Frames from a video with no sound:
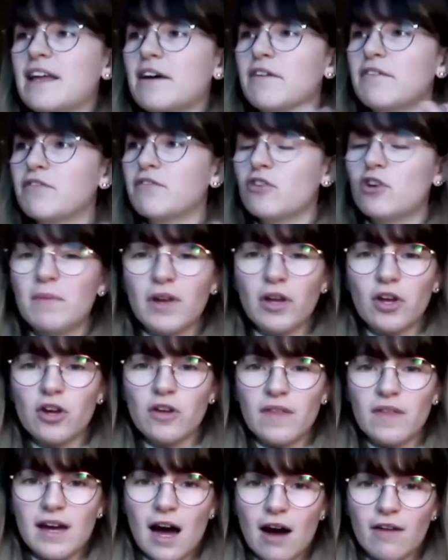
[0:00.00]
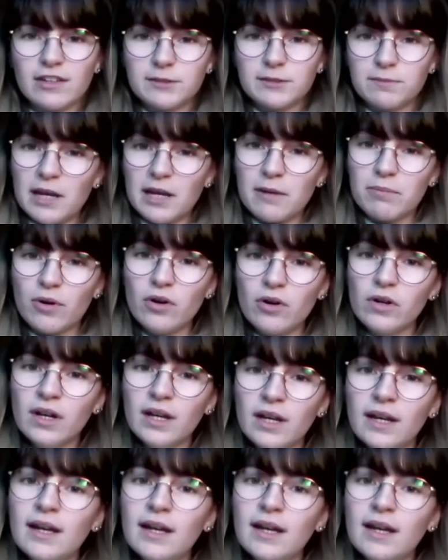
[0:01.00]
they're forming who they are as people.